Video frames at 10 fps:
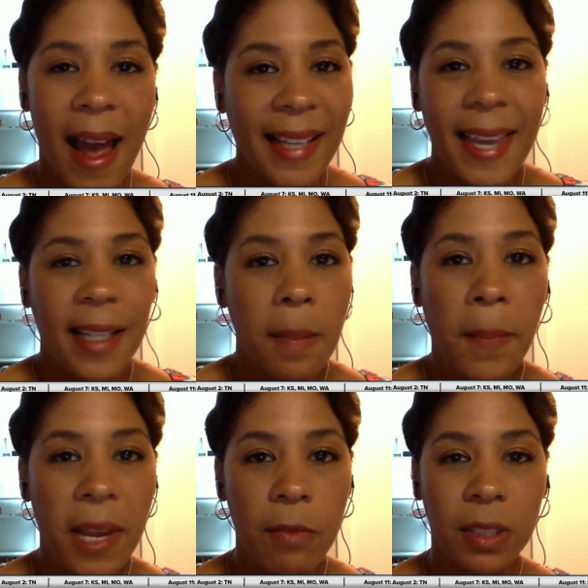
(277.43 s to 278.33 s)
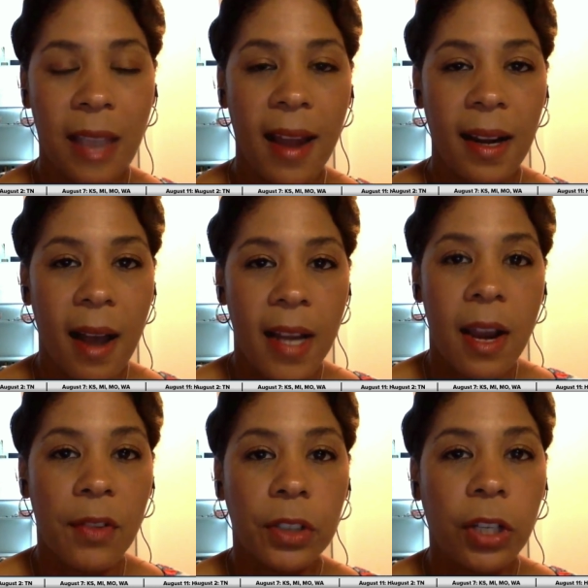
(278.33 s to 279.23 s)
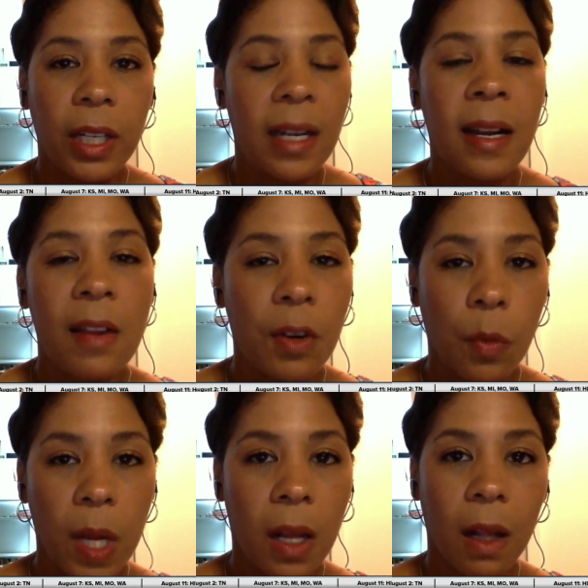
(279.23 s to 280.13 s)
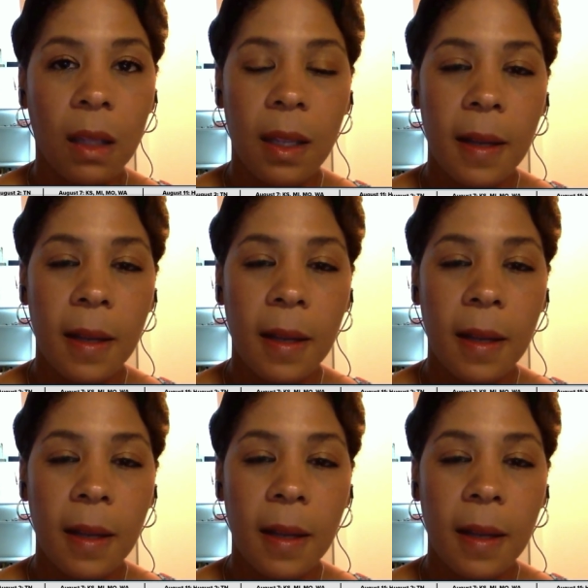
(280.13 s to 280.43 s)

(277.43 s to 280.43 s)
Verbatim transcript: I can't compete with that. I never could and I never will